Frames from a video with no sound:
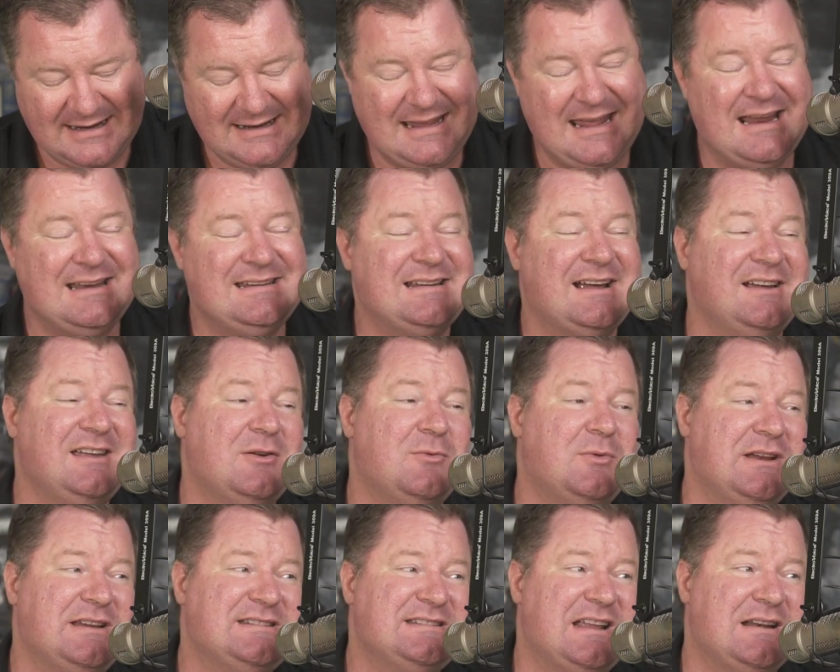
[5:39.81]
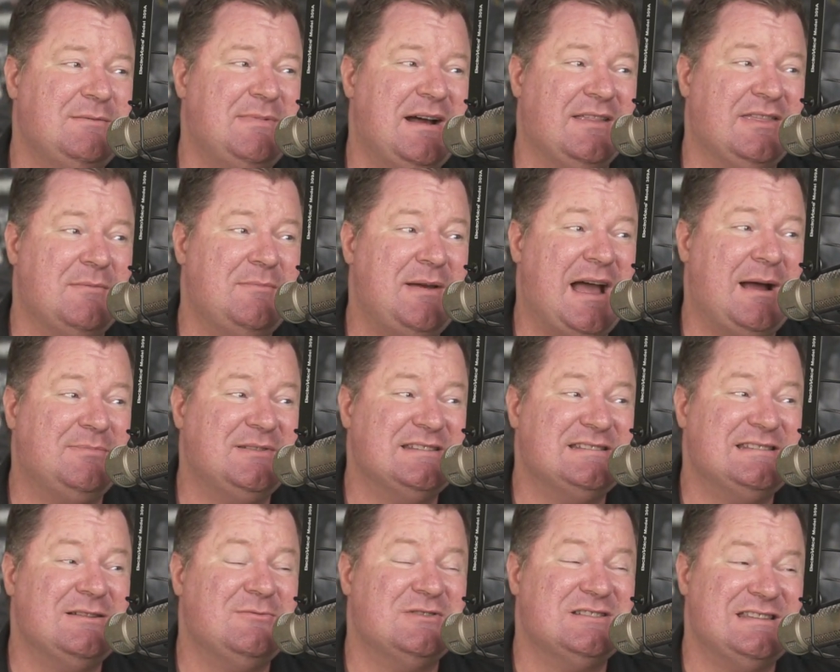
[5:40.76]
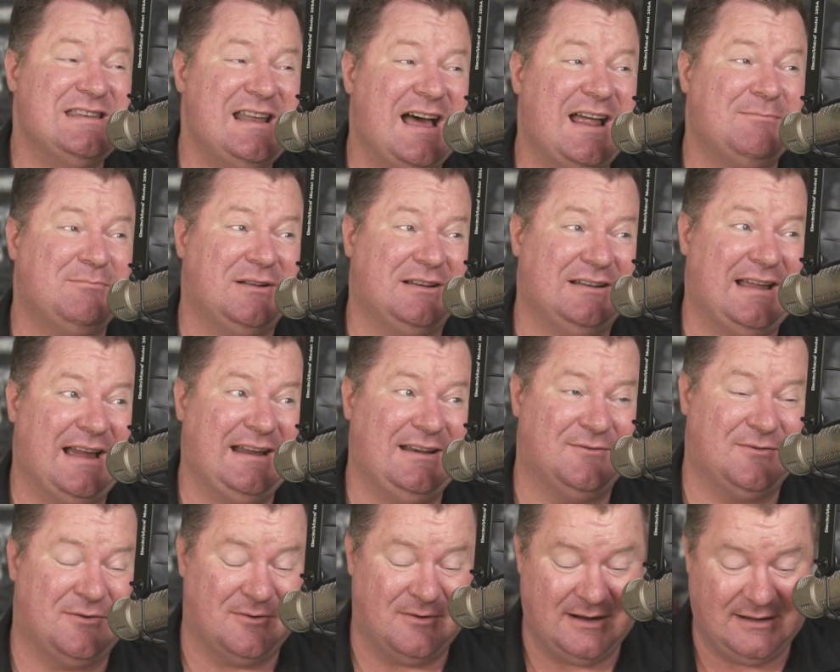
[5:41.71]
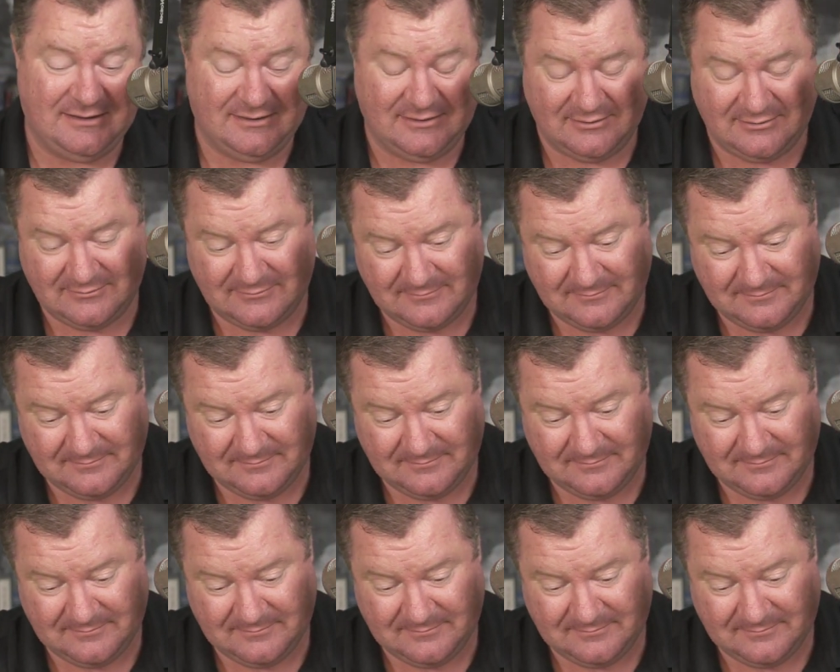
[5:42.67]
Can't tell you what he said about the Baptists. It was not polite for radio.